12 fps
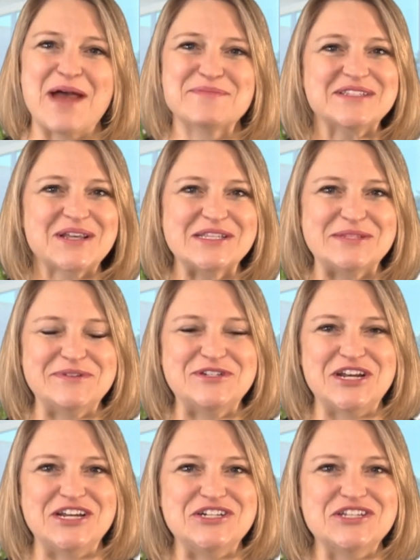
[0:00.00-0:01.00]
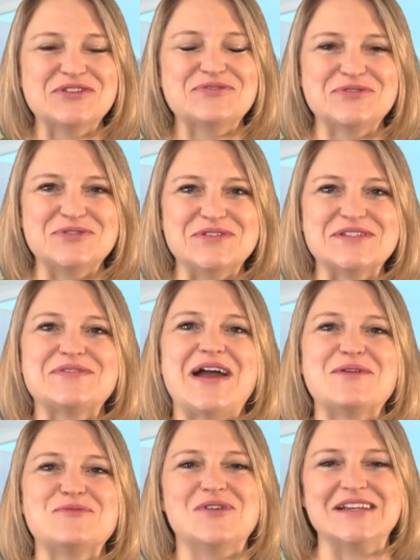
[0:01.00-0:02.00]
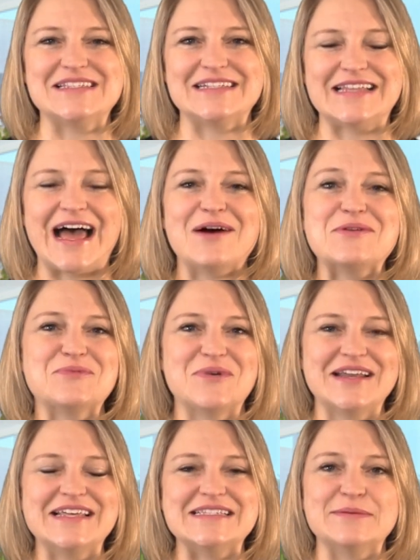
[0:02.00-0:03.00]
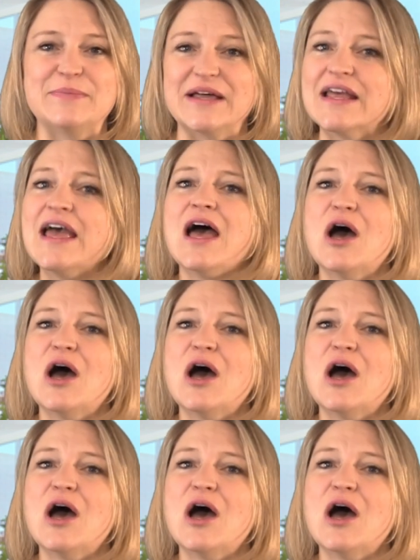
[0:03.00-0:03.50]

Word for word: Amazon's been changing their rules around what is allowed and what isn't, but